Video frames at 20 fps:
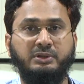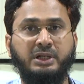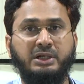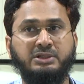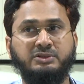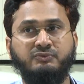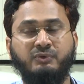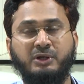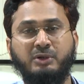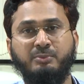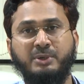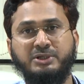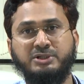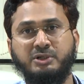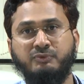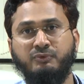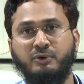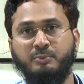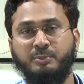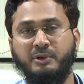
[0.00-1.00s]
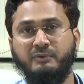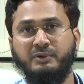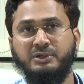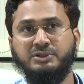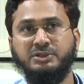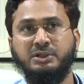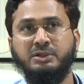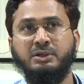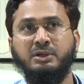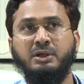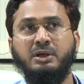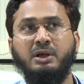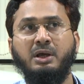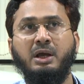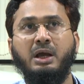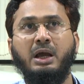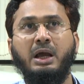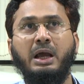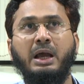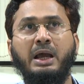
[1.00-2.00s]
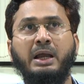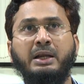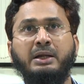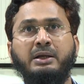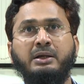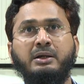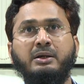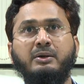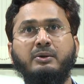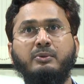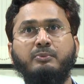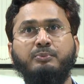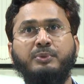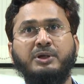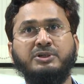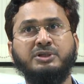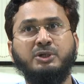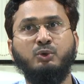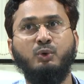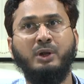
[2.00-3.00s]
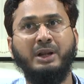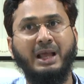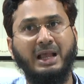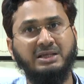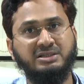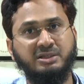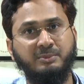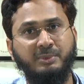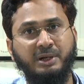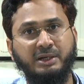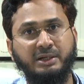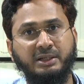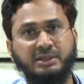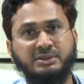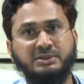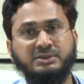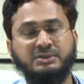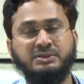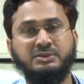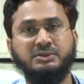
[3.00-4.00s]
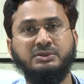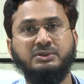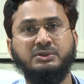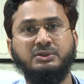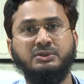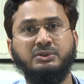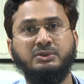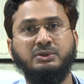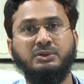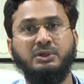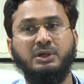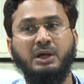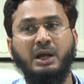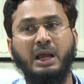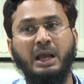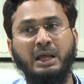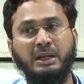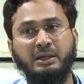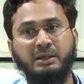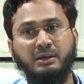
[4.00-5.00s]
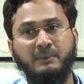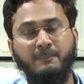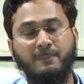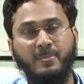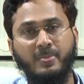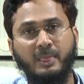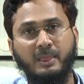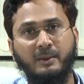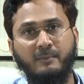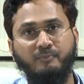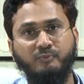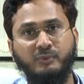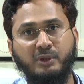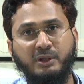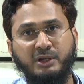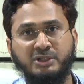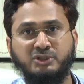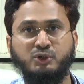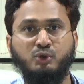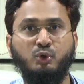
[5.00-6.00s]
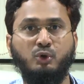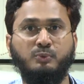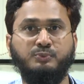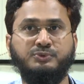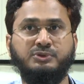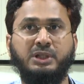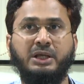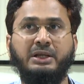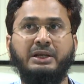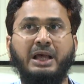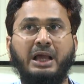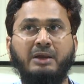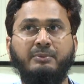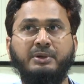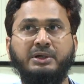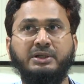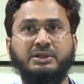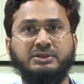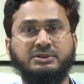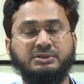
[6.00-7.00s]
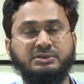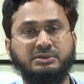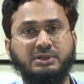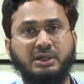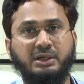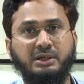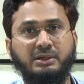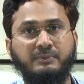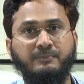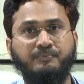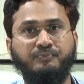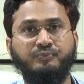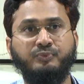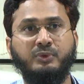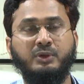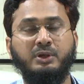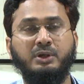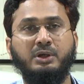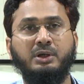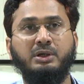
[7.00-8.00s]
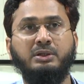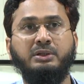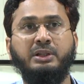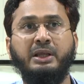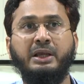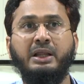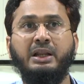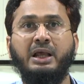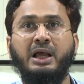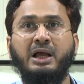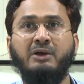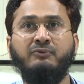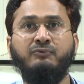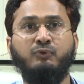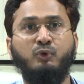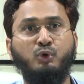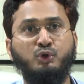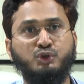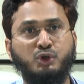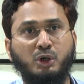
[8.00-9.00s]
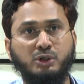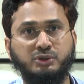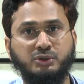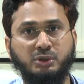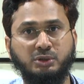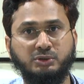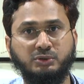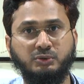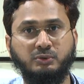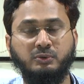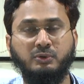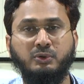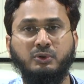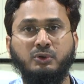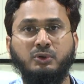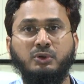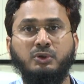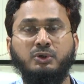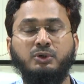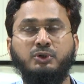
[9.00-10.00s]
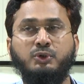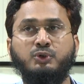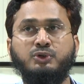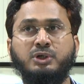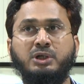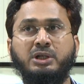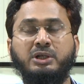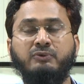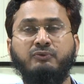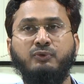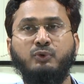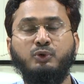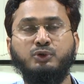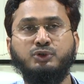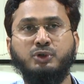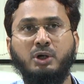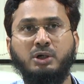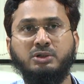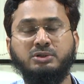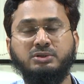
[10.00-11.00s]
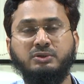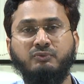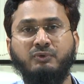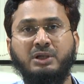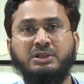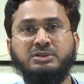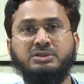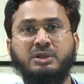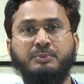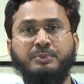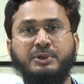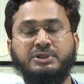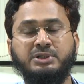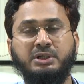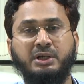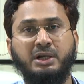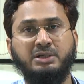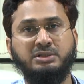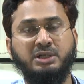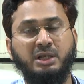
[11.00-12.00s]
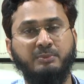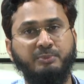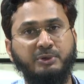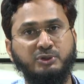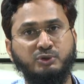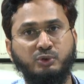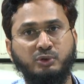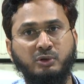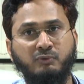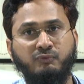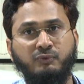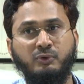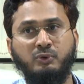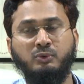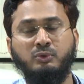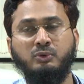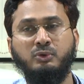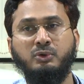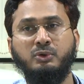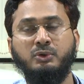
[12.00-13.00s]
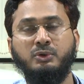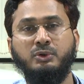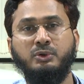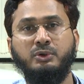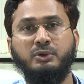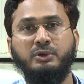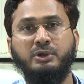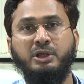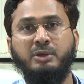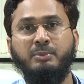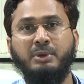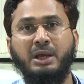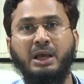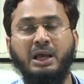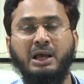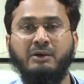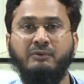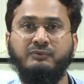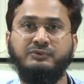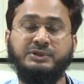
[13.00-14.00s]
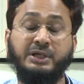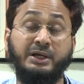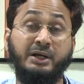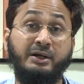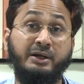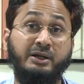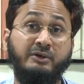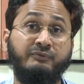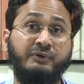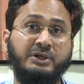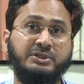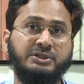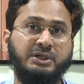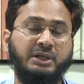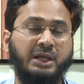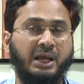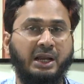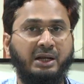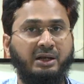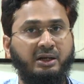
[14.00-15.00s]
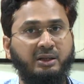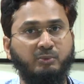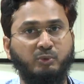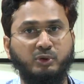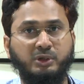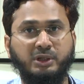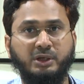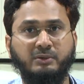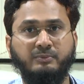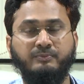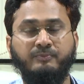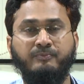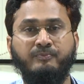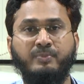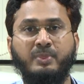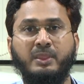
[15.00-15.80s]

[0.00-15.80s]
That is one measure for prevention. And patients who are asthmatics and risk groups like diabetes, they can have flu shots also. Usually flu shots, once the patient gets an episode of flu, he may have secondary infection and pneumonia.